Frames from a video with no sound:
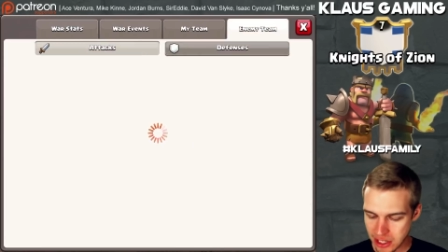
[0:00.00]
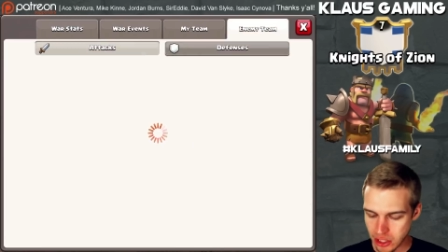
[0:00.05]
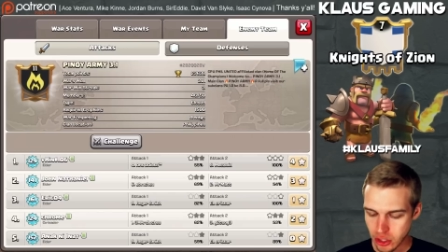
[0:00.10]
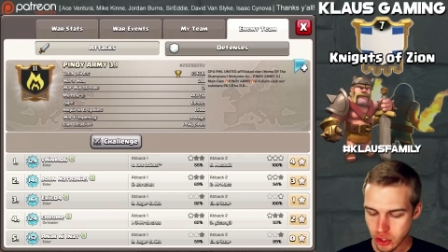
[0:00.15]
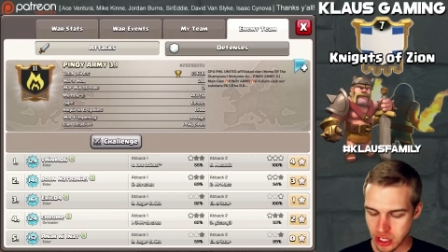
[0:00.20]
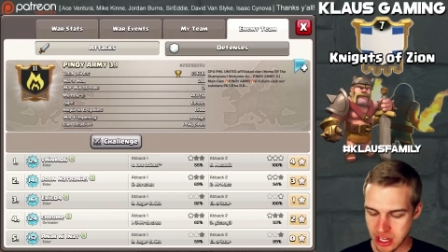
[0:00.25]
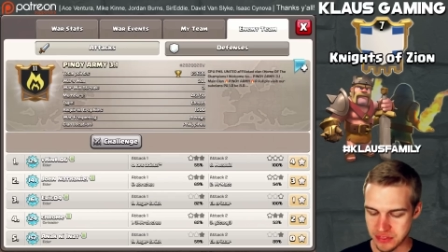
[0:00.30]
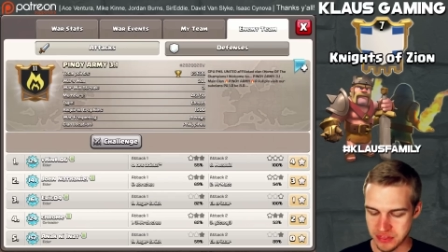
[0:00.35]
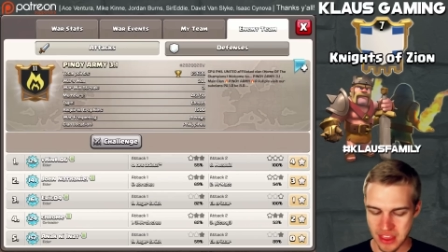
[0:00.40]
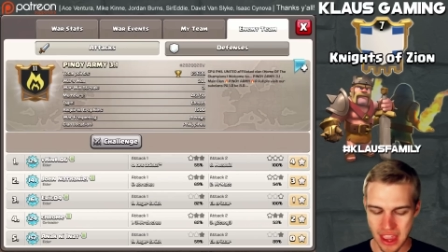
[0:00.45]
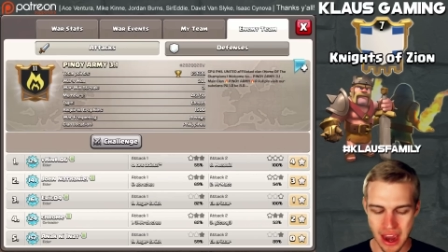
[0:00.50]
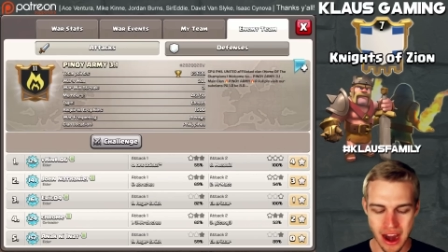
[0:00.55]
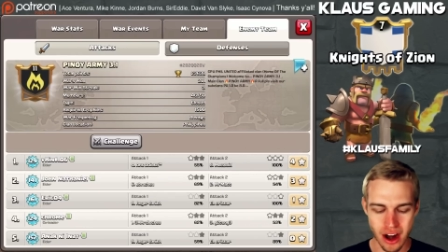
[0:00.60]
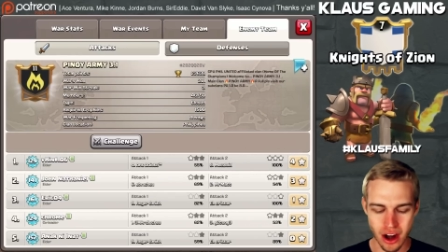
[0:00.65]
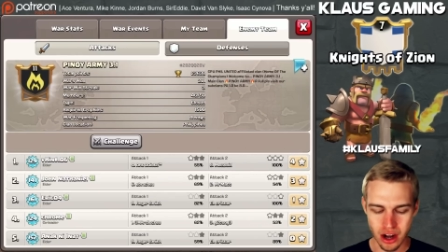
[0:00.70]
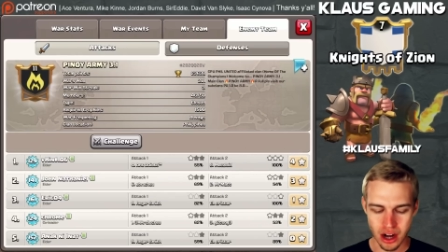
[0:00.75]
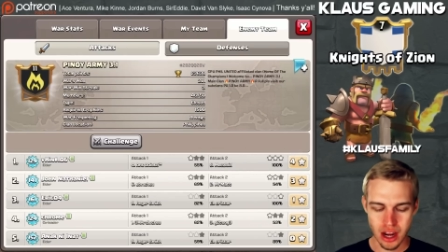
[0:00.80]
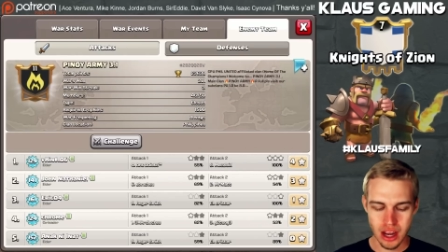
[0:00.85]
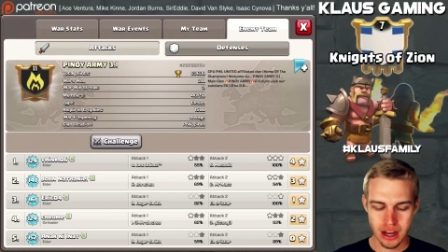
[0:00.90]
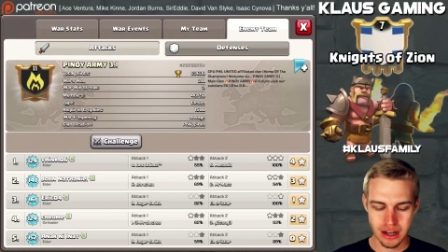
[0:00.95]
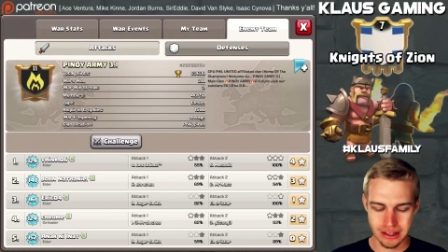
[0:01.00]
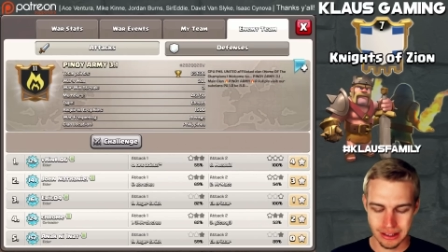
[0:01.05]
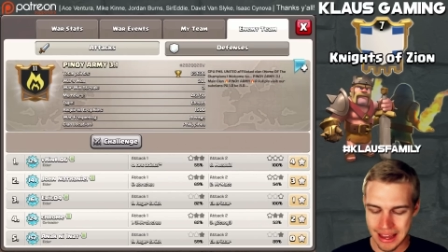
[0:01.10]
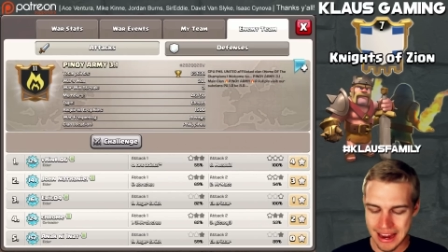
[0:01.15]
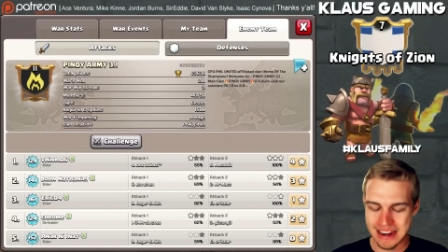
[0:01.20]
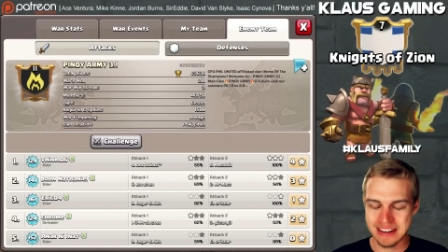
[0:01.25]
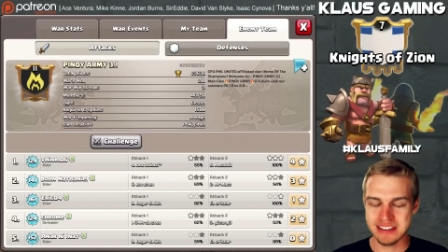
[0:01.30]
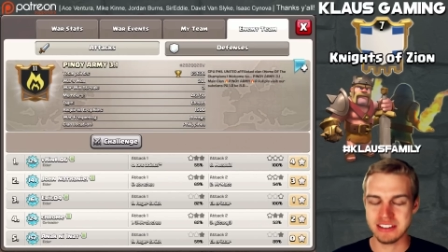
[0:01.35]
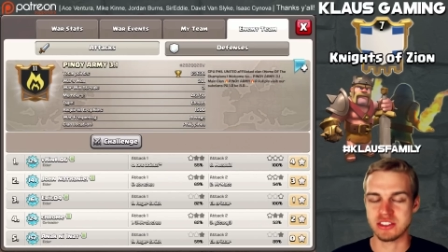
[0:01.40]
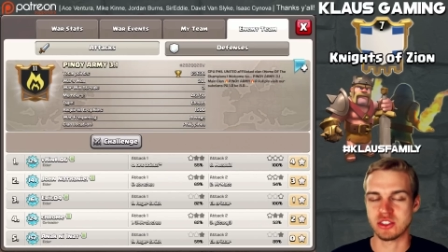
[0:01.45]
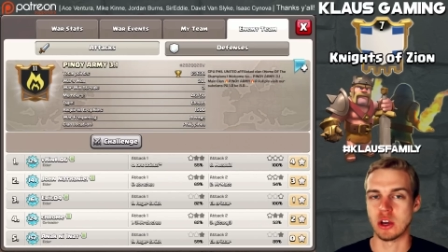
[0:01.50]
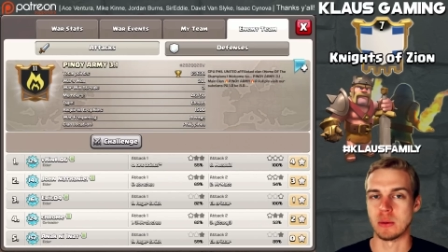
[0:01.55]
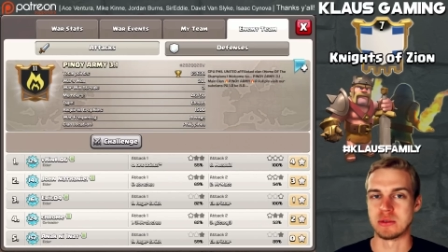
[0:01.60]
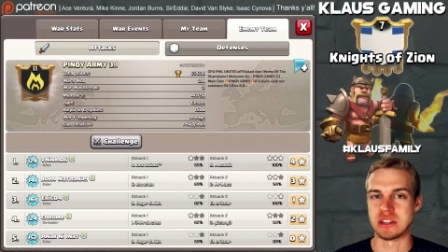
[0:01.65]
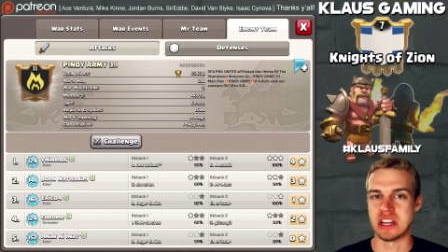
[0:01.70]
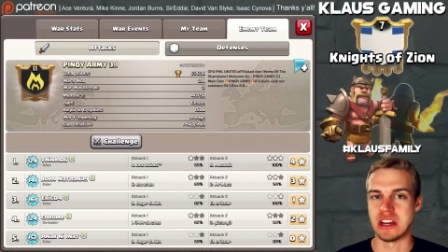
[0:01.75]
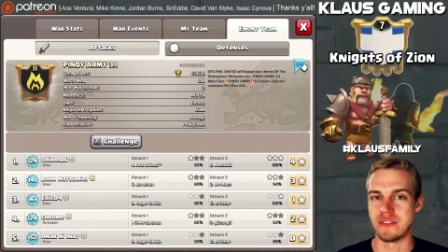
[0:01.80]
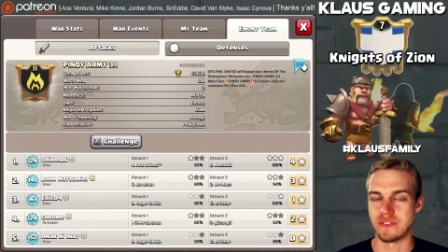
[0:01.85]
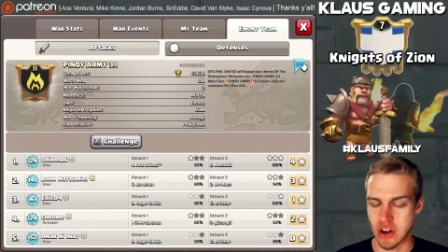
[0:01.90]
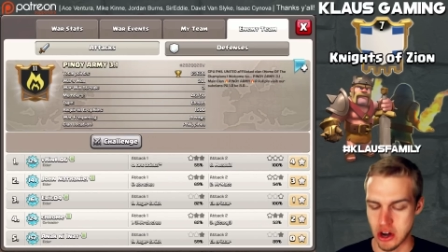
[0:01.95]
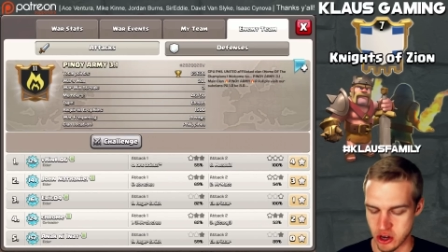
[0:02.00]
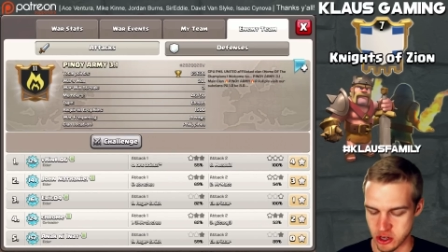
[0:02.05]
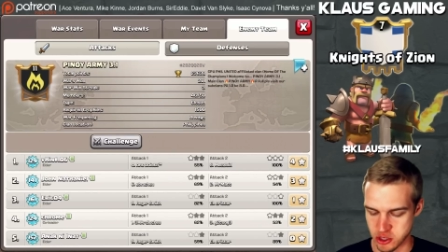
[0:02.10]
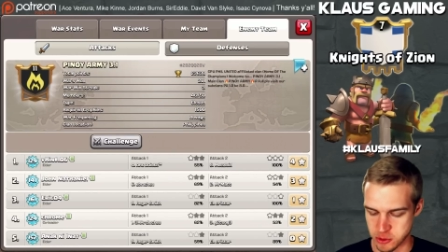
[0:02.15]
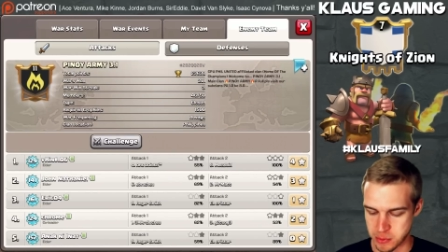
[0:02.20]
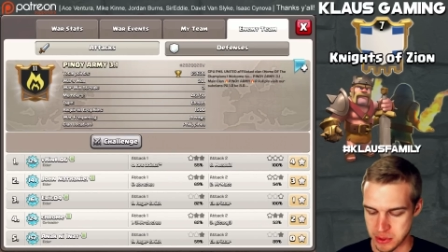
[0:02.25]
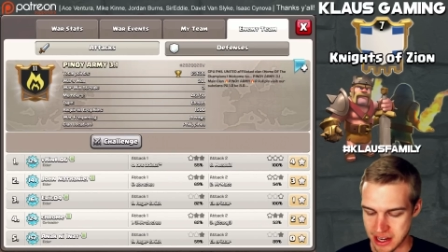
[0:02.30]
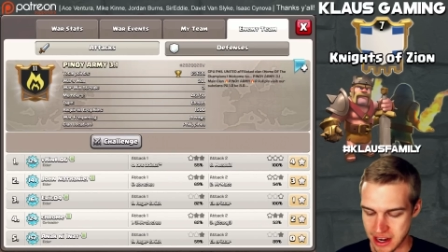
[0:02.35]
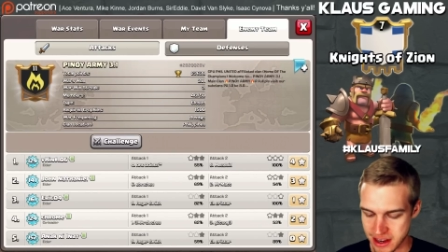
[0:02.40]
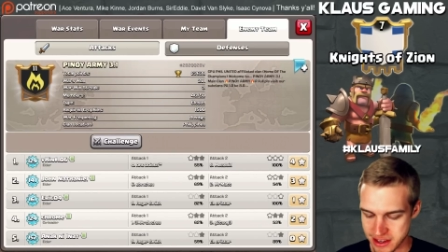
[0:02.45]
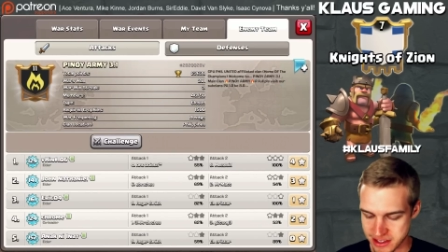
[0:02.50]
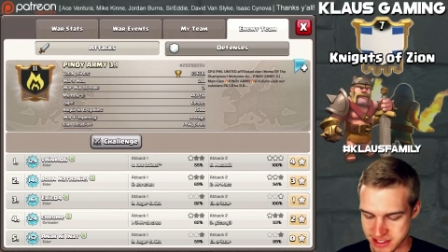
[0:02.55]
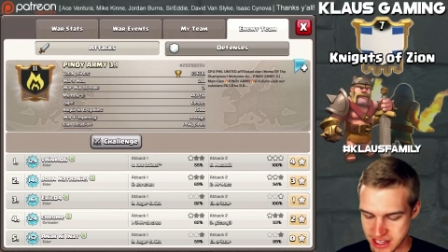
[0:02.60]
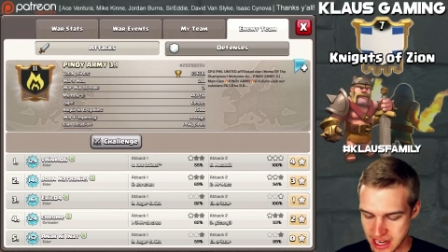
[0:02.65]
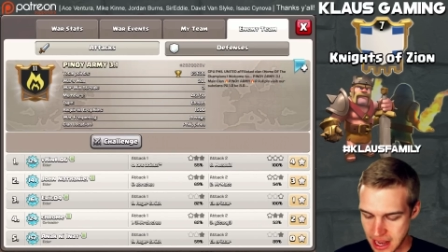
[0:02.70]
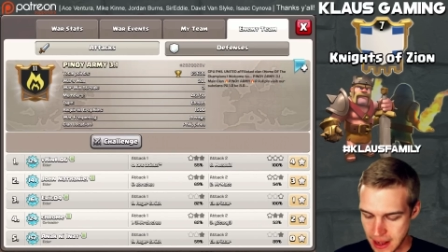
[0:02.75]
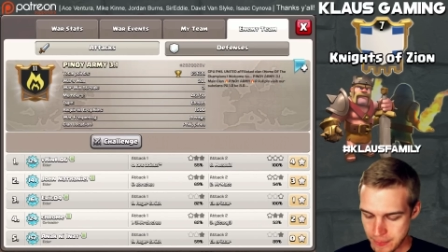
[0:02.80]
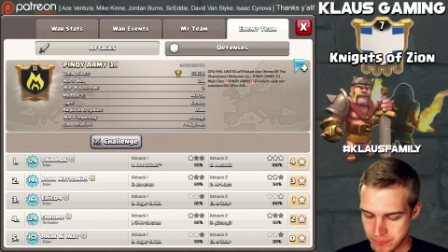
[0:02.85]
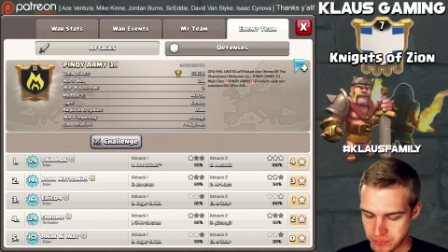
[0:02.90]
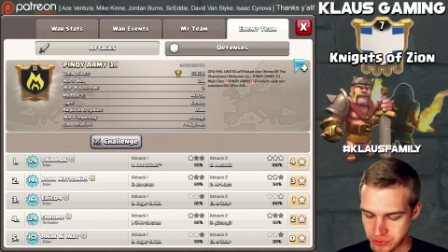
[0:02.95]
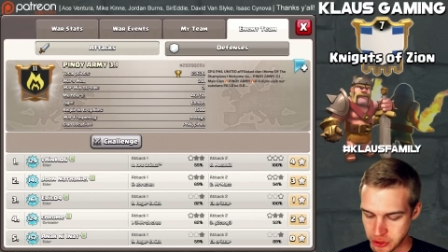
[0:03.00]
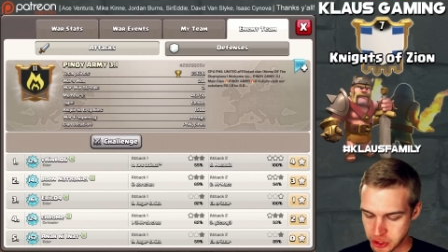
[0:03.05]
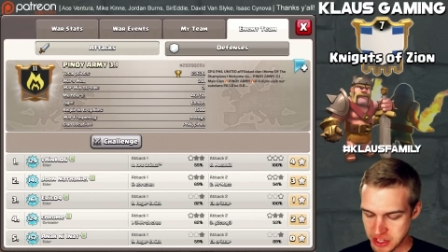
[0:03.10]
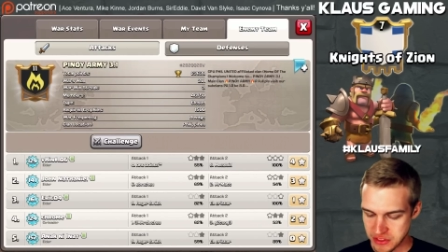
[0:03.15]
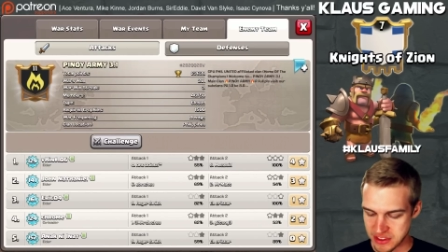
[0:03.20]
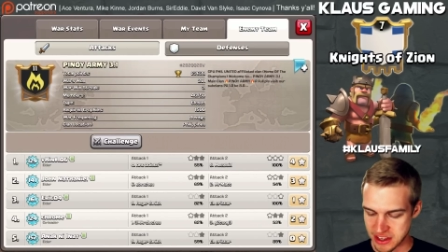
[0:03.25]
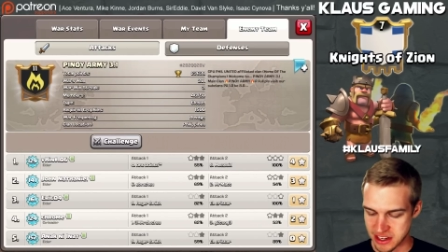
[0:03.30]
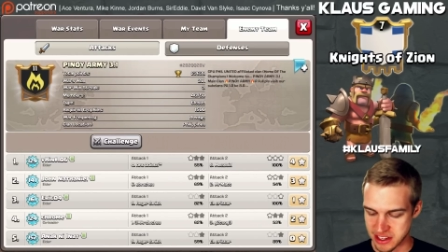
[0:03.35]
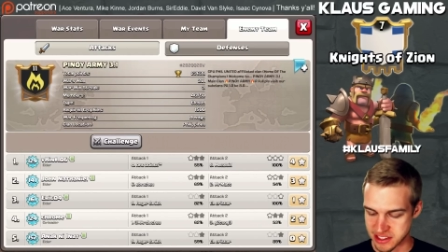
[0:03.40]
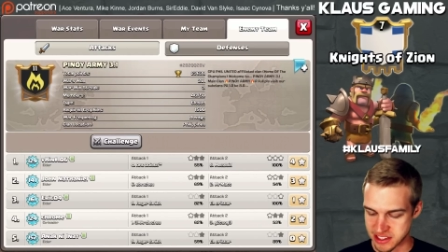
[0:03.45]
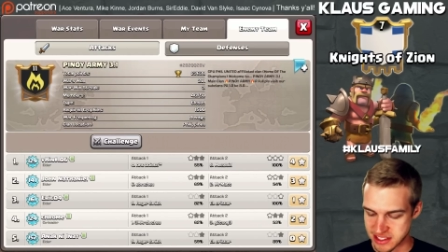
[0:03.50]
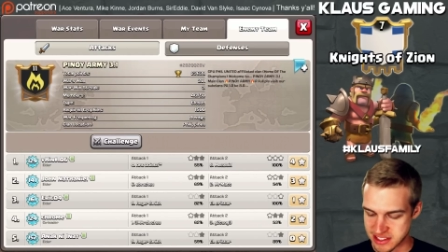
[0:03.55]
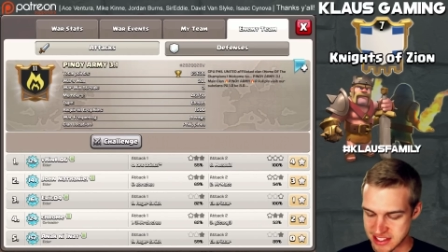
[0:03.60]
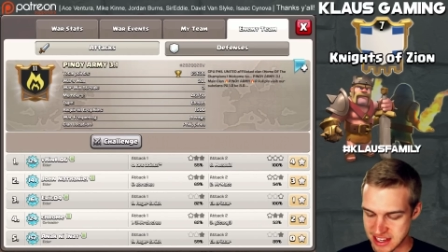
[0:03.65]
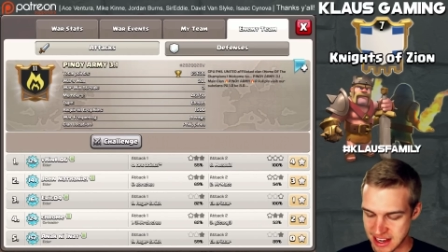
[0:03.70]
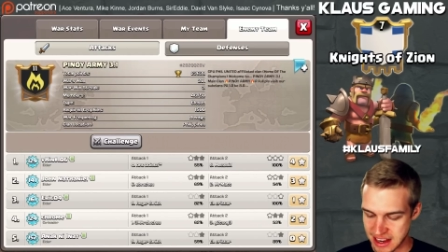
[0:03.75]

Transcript: I'm going to look at their clan description first because look at this.